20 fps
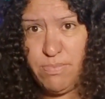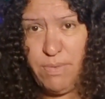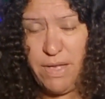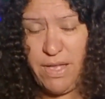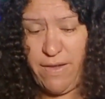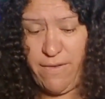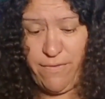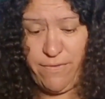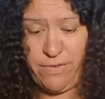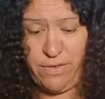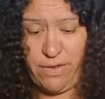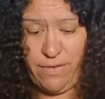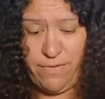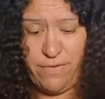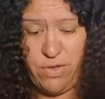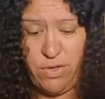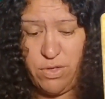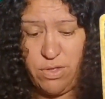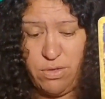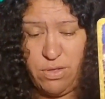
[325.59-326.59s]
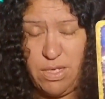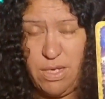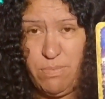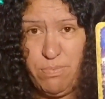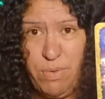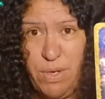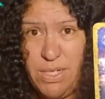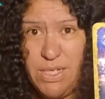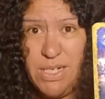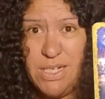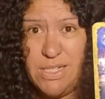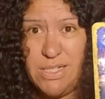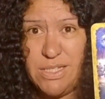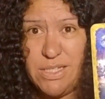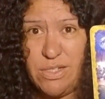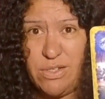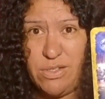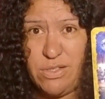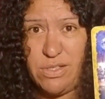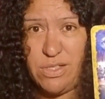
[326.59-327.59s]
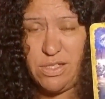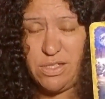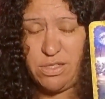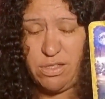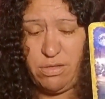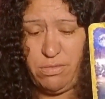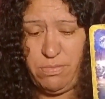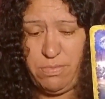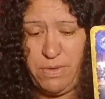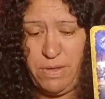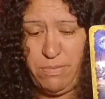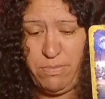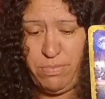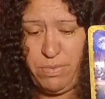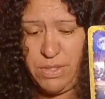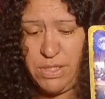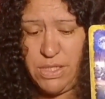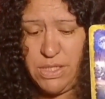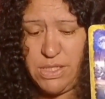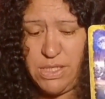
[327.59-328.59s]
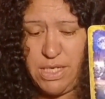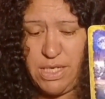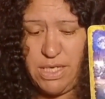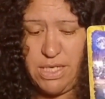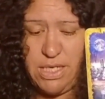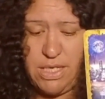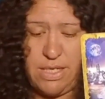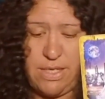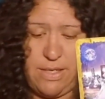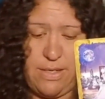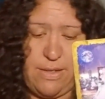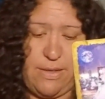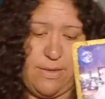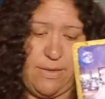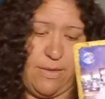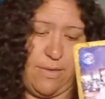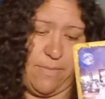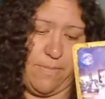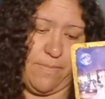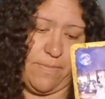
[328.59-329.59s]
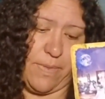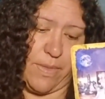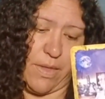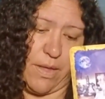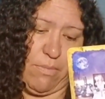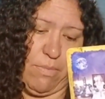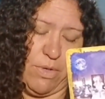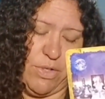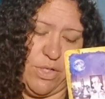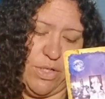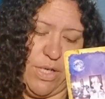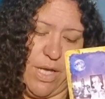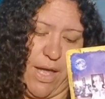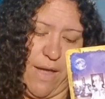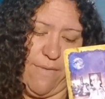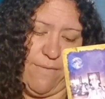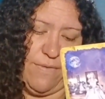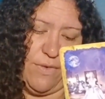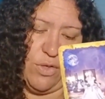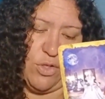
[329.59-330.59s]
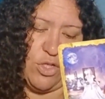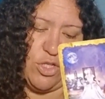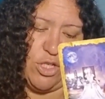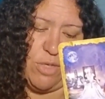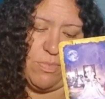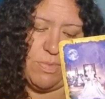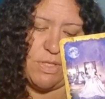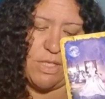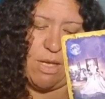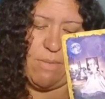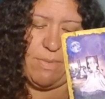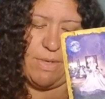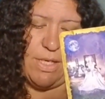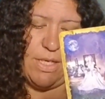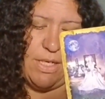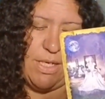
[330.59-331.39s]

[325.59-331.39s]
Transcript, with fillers: Be careful if you can get pregnant, because this could be pregnancy. But you have your ships coming in